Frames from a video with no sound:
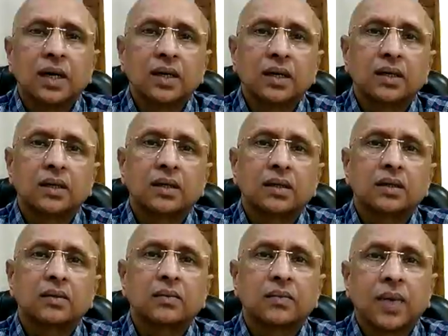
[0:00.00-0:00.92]
And
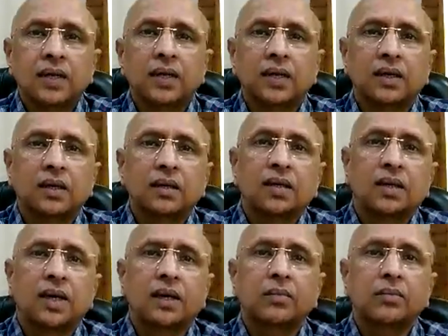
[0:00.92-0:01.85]
when he
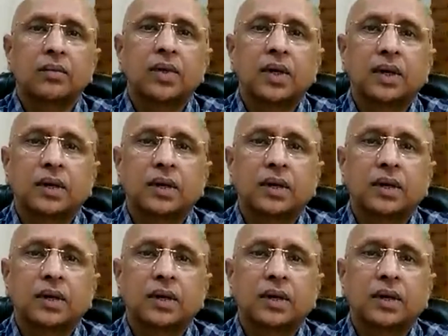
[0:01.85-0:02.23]
came,